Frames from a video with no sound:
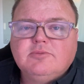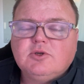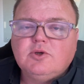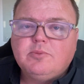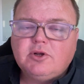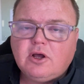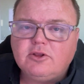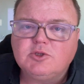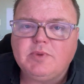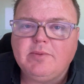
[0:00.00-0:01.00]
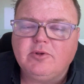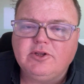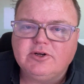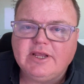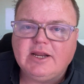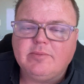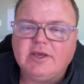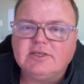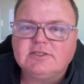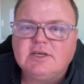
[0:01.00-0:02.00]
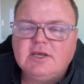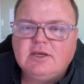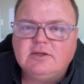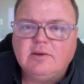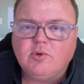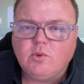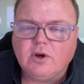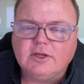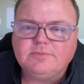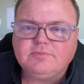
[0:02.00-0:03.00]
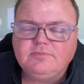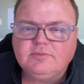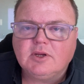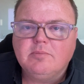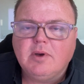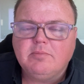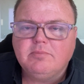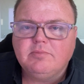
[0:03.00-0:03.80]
So you'll put all those people in your database, number one, but